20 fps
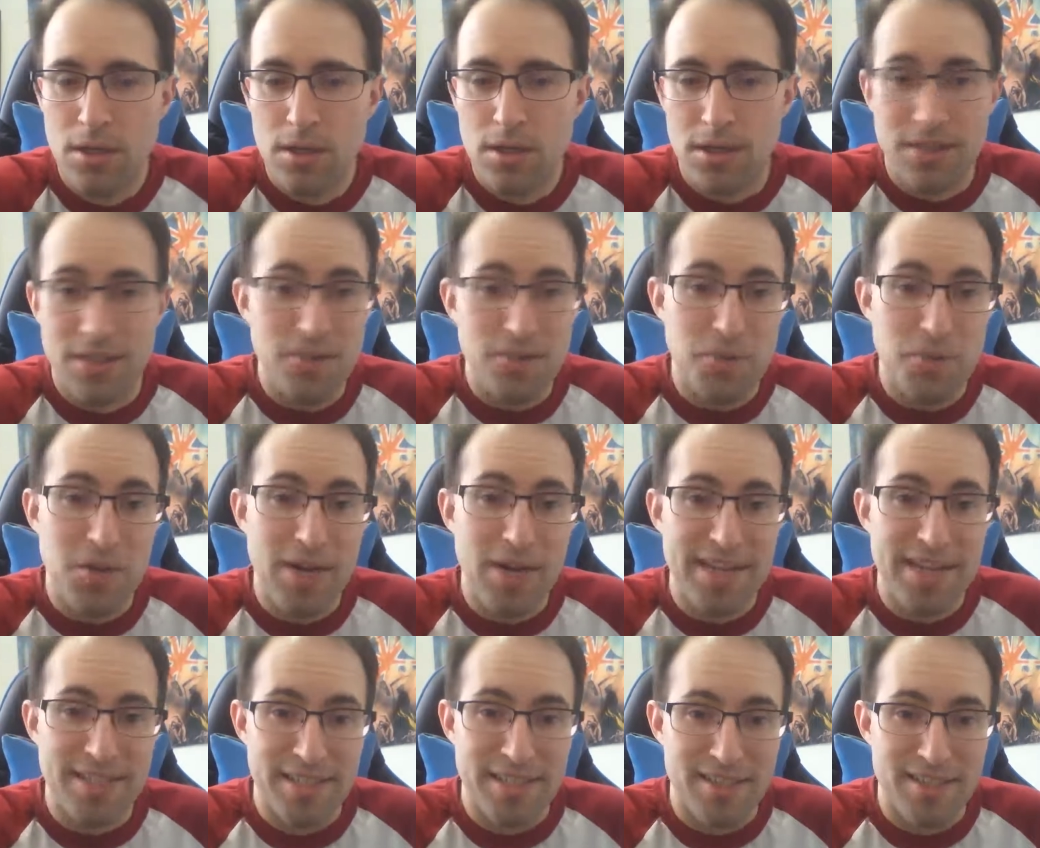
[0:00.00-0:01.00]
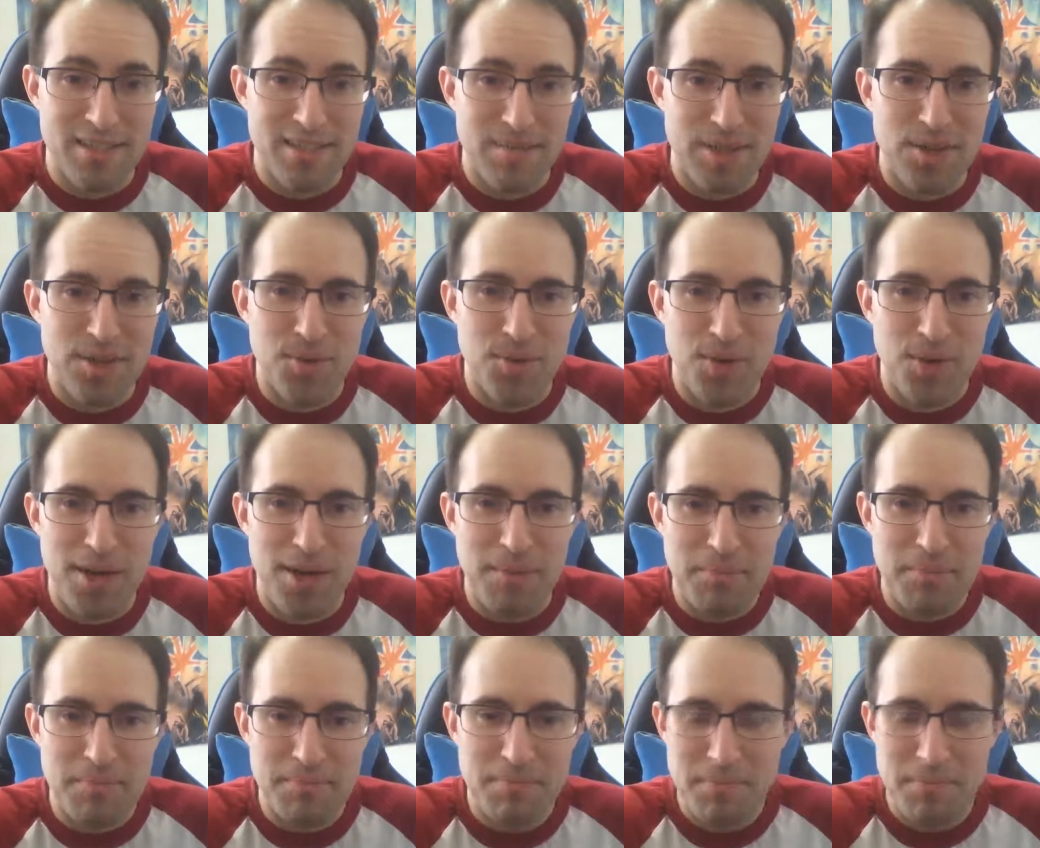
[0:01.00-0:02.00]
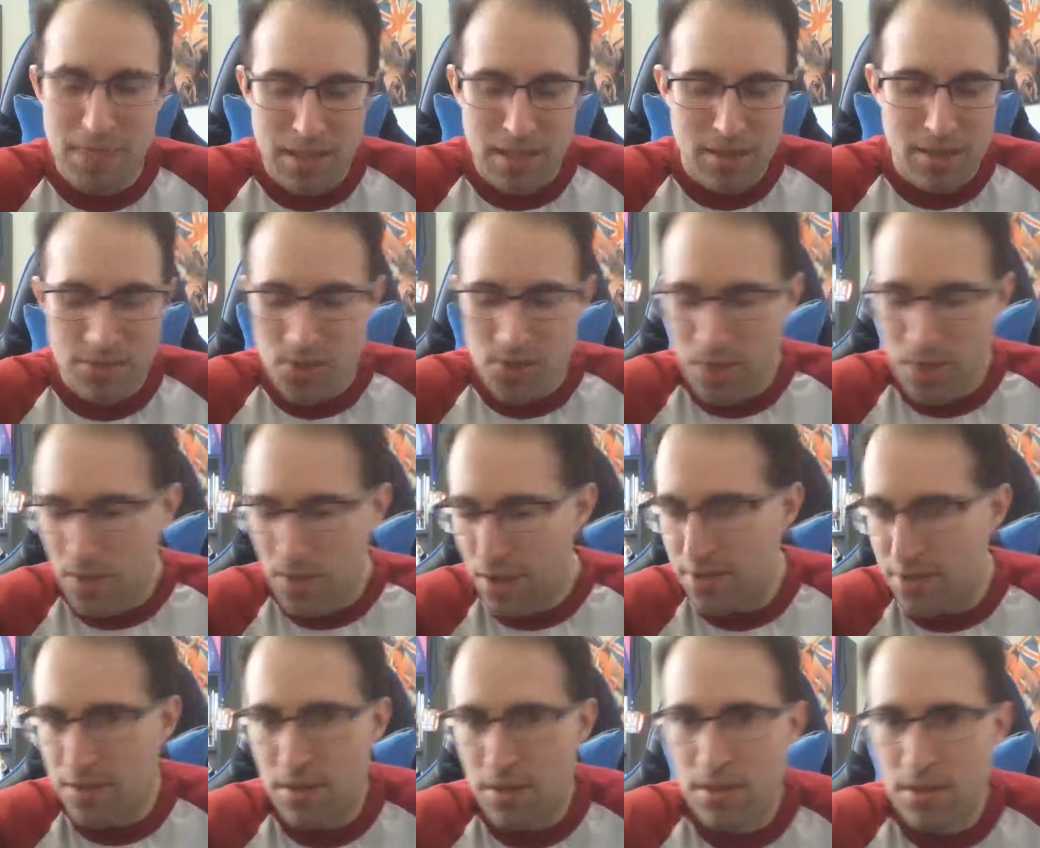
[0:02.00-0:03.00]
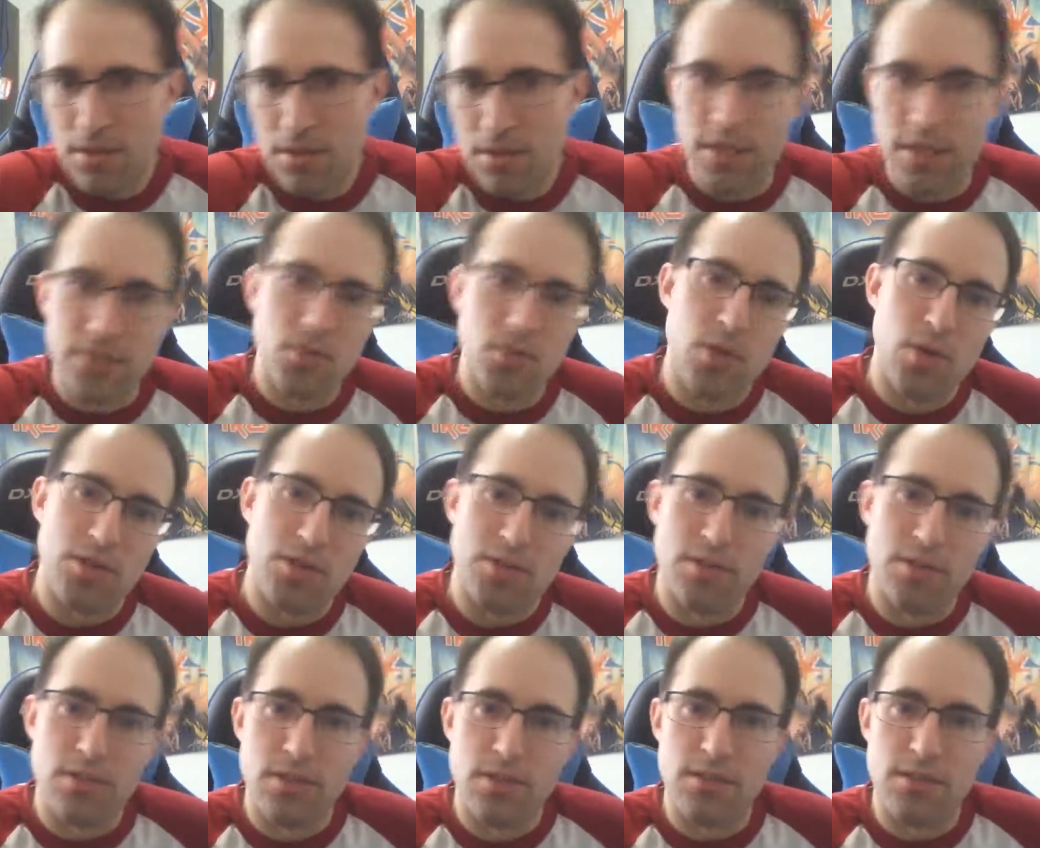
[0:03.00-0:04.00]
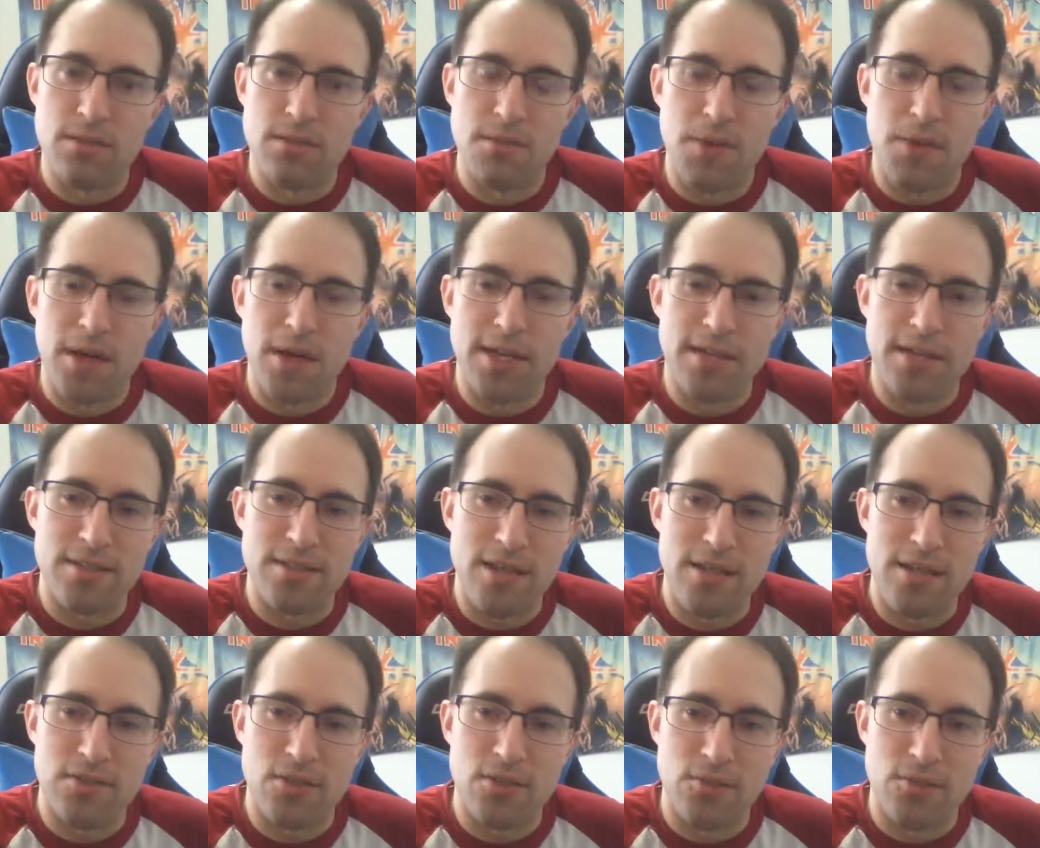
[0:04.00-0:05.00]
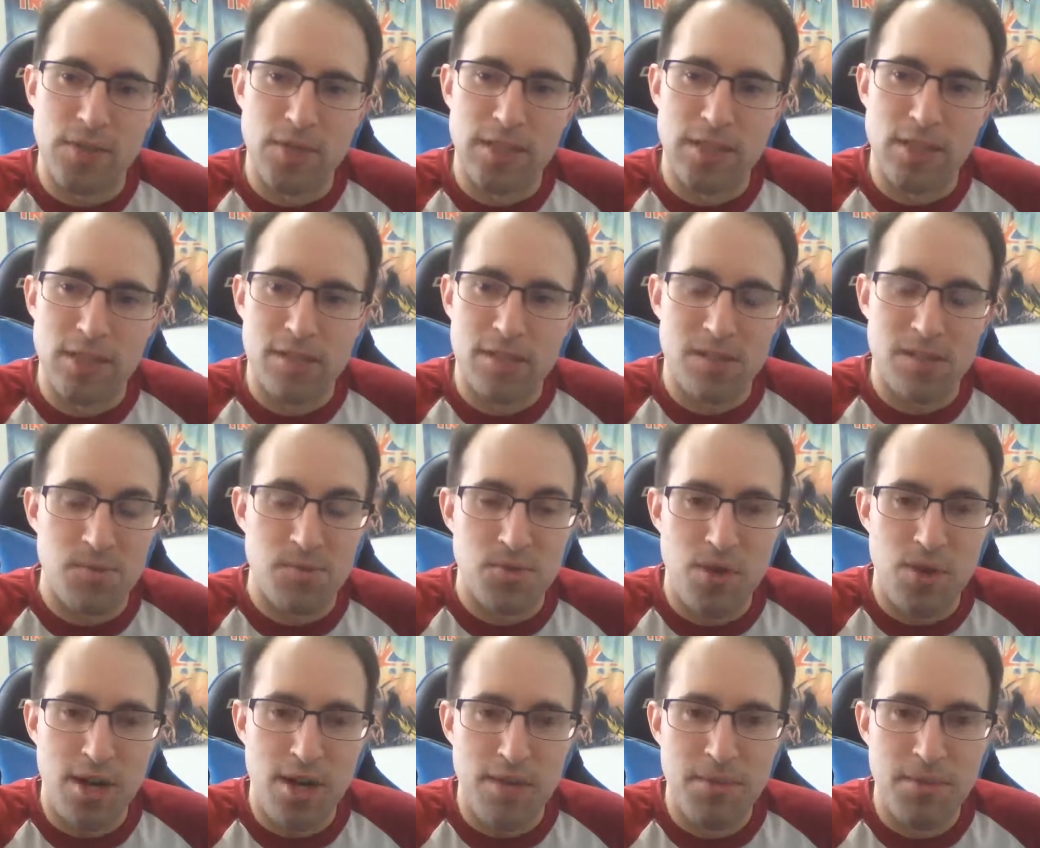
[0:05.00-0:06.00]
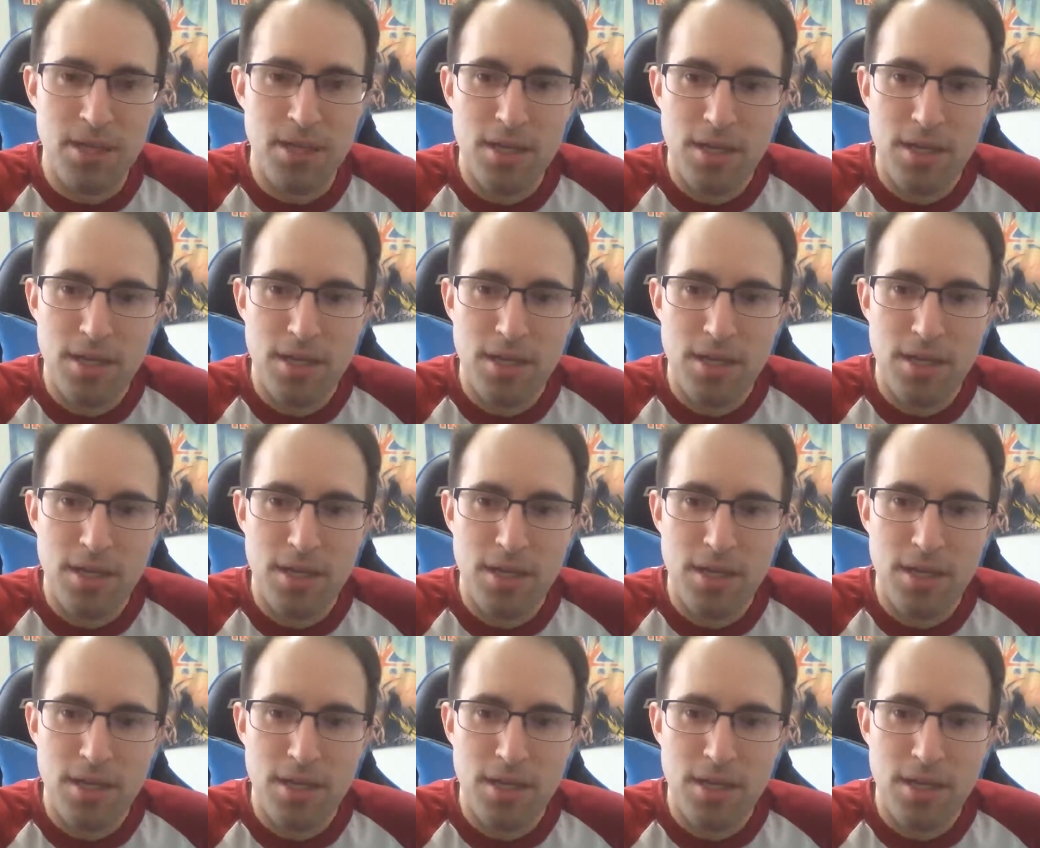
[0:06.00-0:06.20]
At least we know NXT is going to be good, right? So anyways, thanks for watching the podcast, guys. Don't forget to like and subscribe.